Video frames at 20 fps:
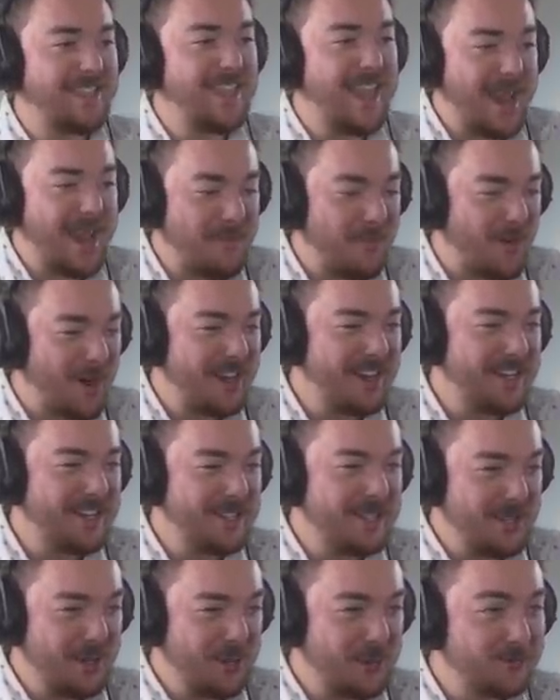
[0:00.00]
that I wanted to
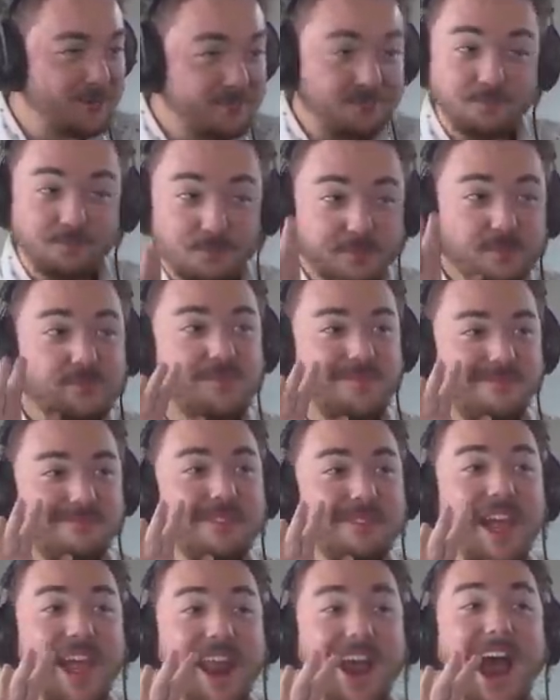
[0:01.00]
do.
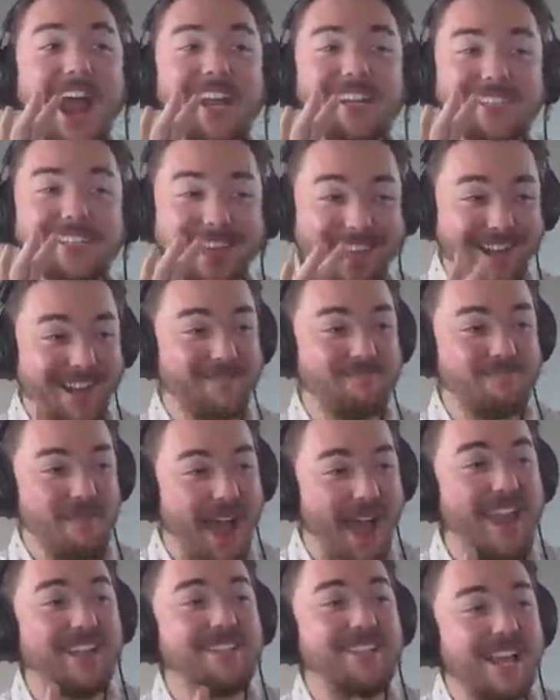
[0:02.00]
And I did it.
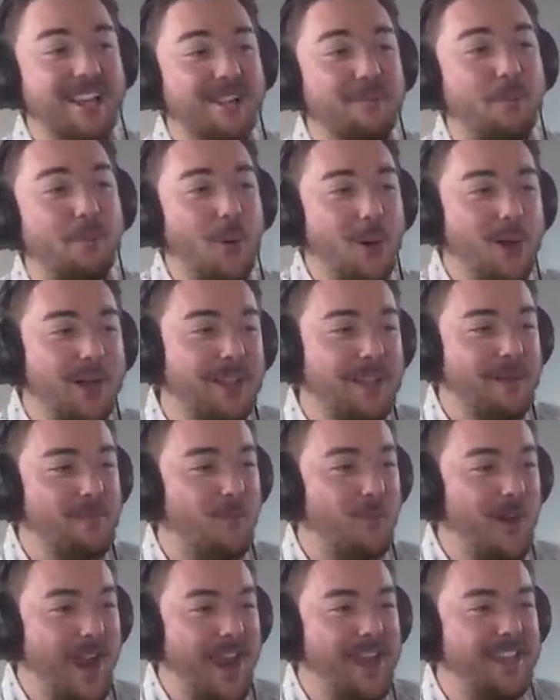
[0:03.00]
I teleported
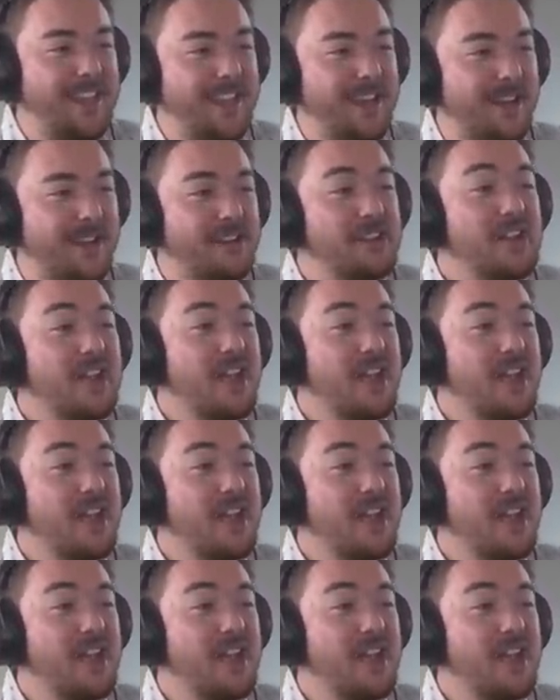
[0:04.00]
him right here,